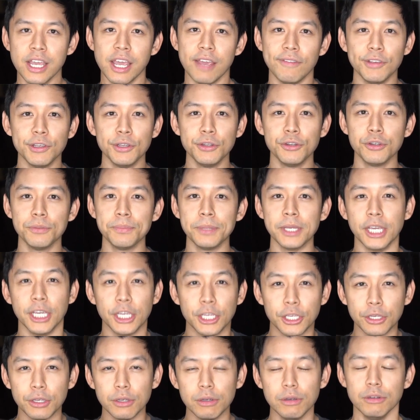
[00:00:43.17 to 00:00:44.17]
If you could do me a
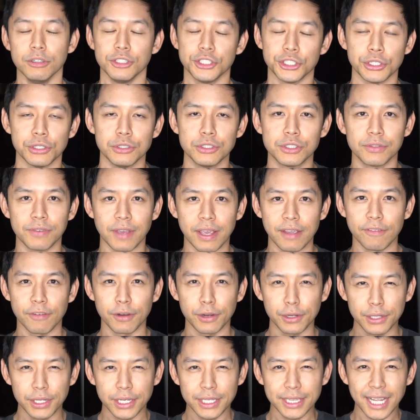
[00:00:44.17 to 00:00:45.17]
huge favor
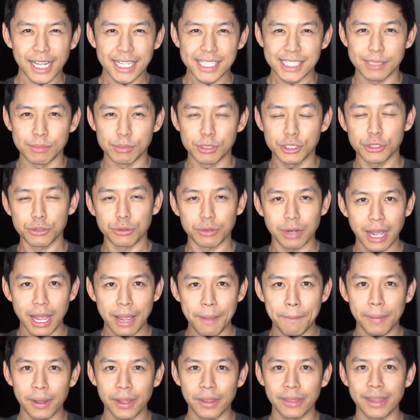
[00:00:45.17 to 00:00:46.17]
and click that
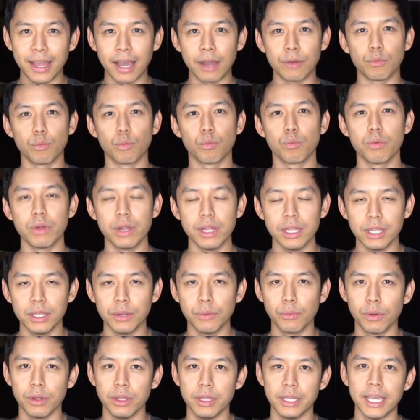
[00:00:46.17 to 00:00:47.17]
subscribe button, that'd
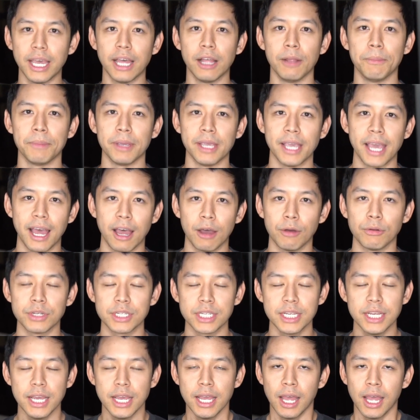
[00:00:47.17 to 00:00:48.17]
really help me out.